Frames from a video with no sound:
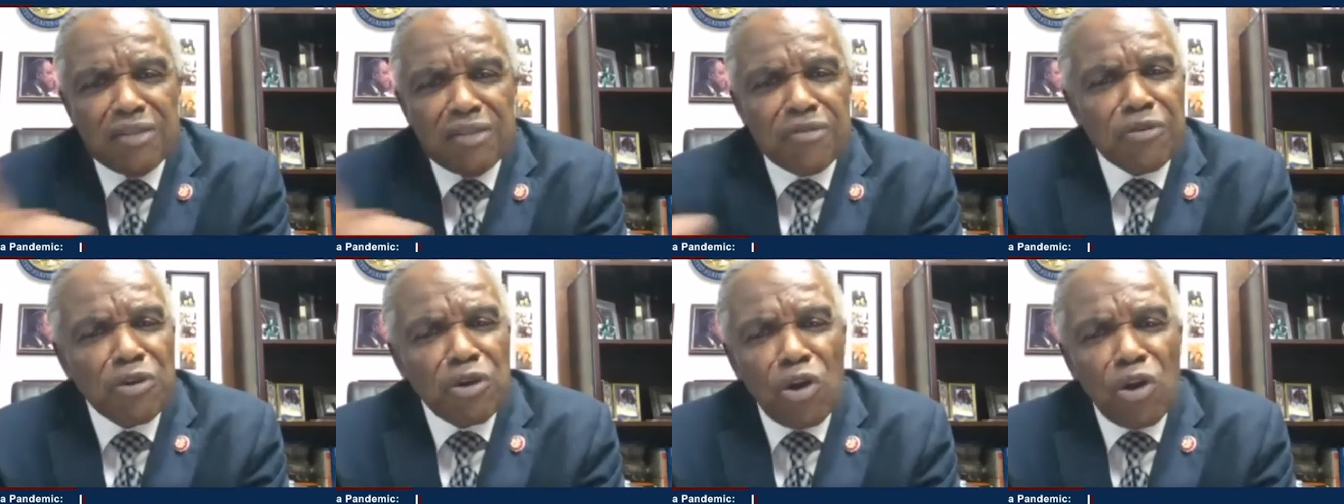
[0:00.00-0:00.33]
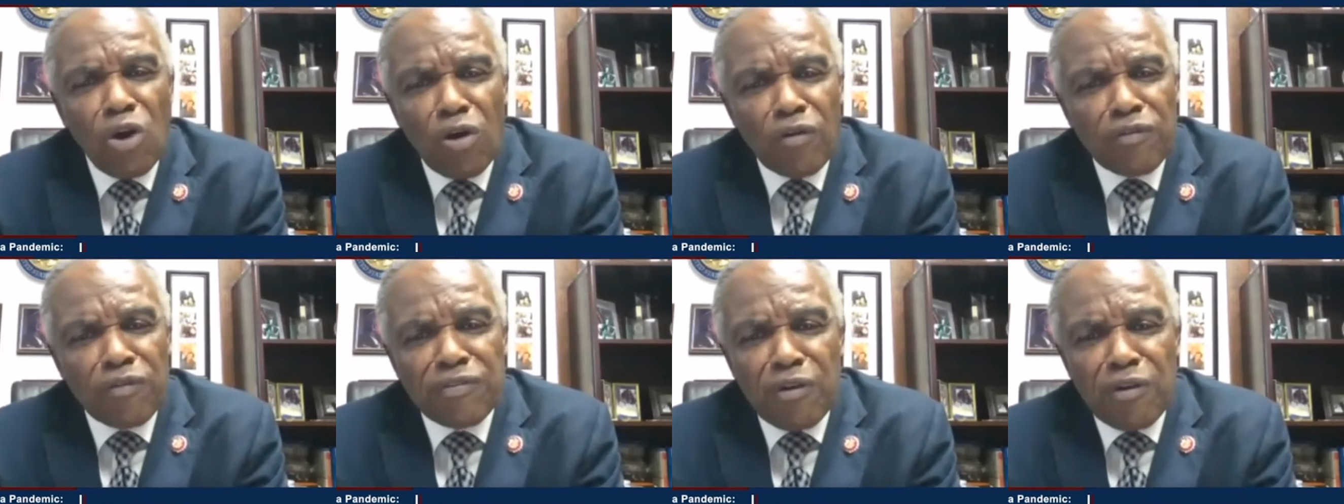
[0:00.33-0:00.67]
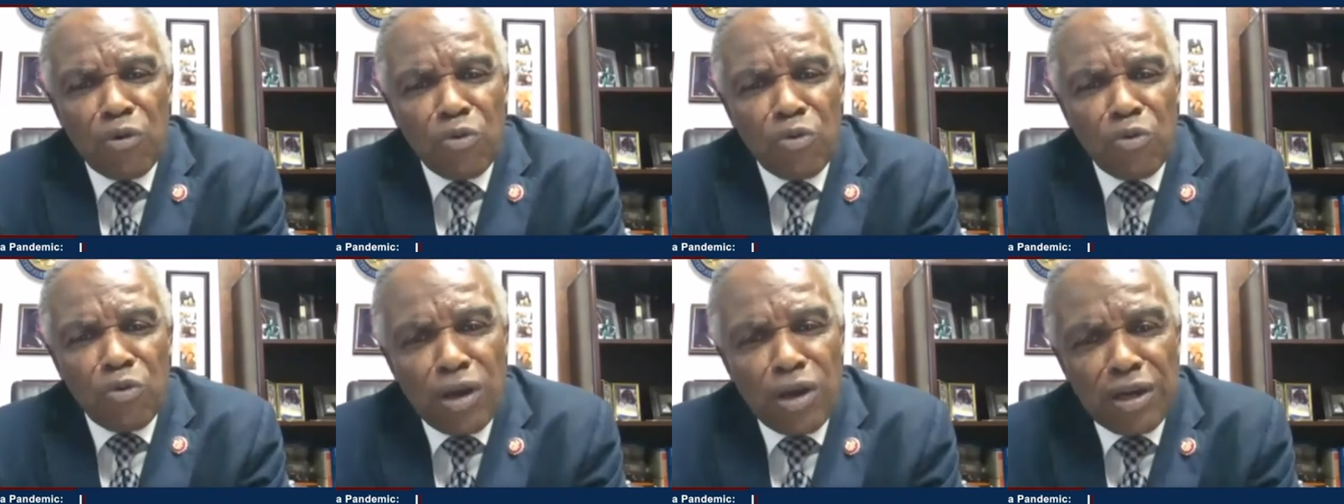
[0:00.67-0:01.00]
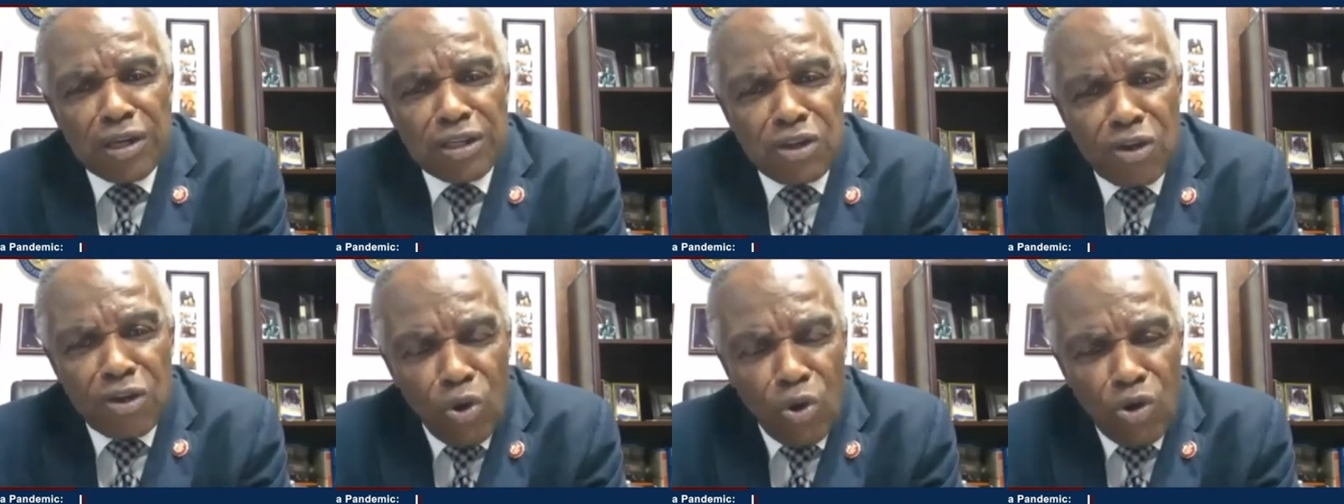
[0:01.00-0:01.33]
even offer
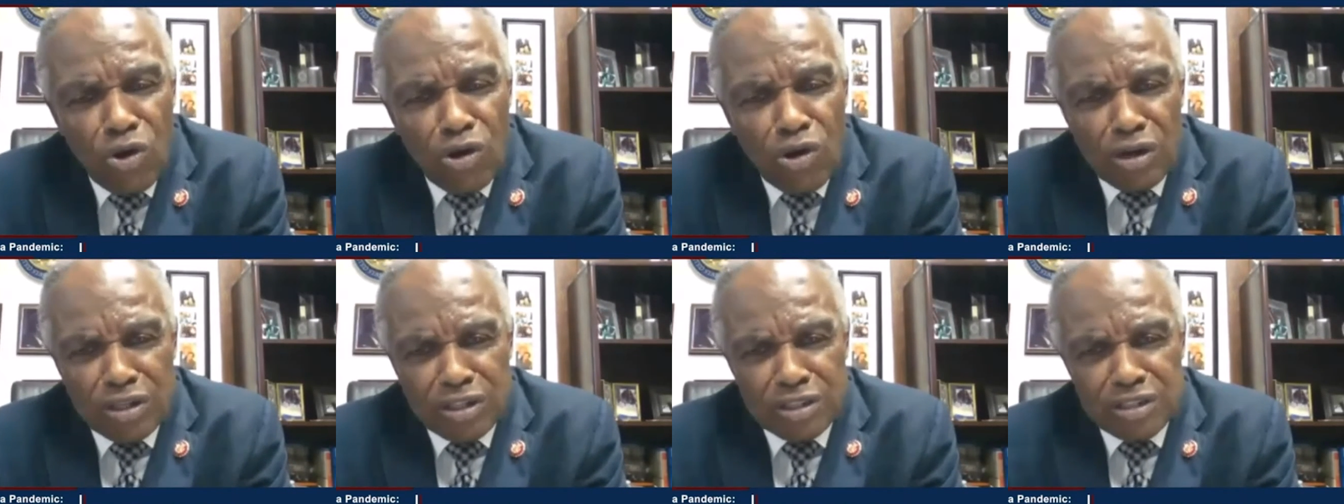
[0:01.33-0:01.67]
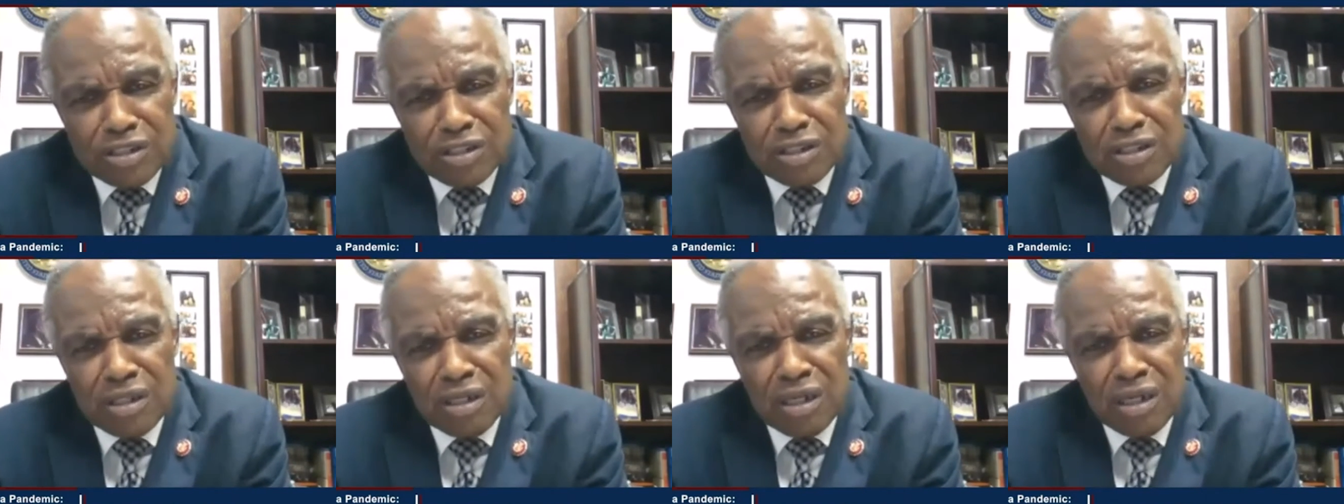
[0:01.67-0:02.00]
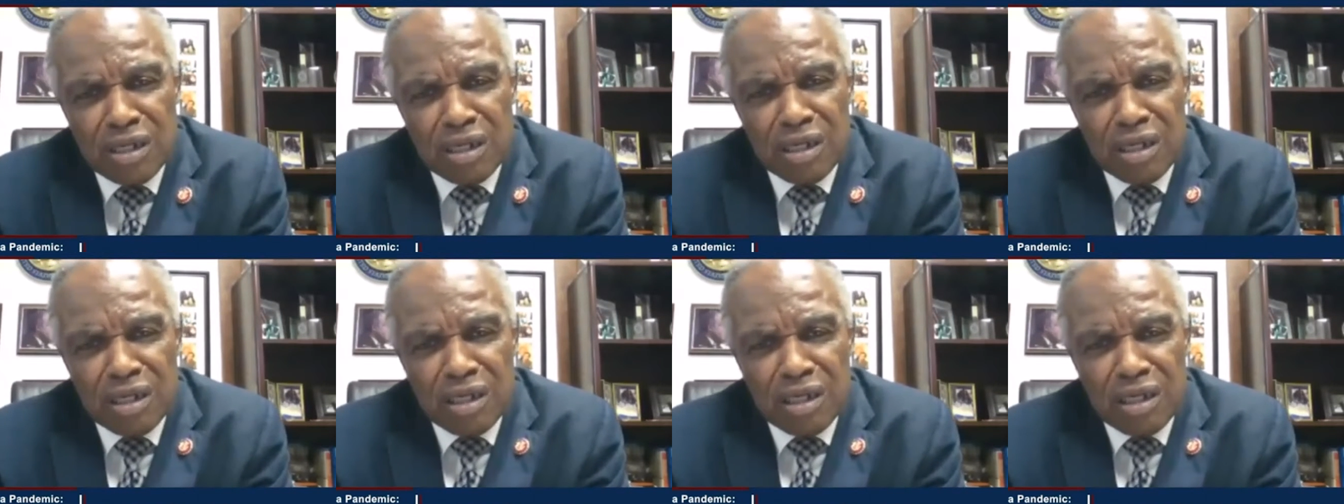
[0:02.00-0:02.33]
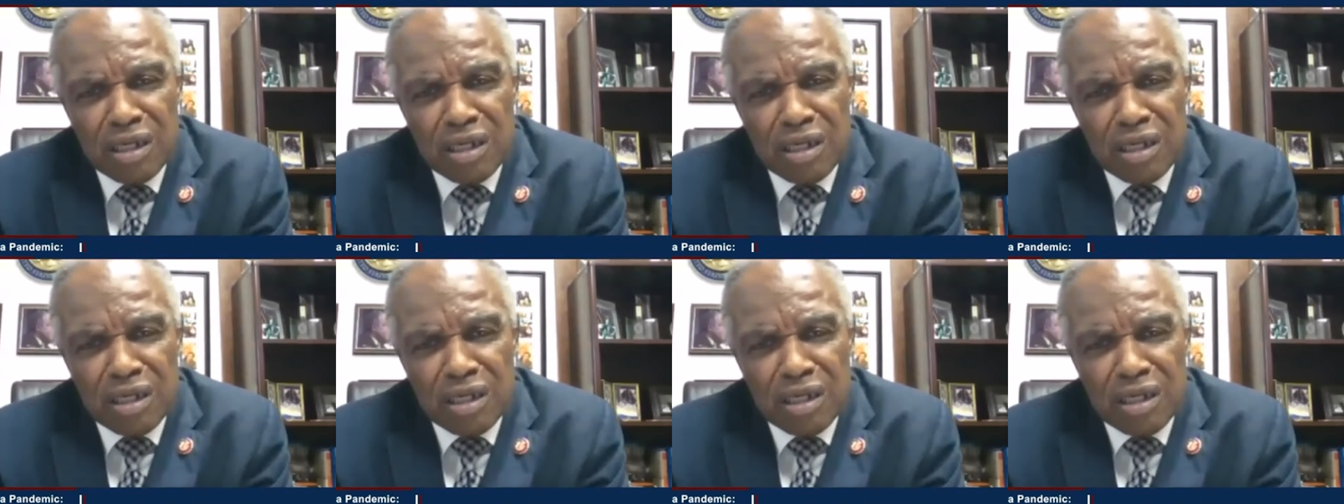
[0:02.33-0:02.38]
one course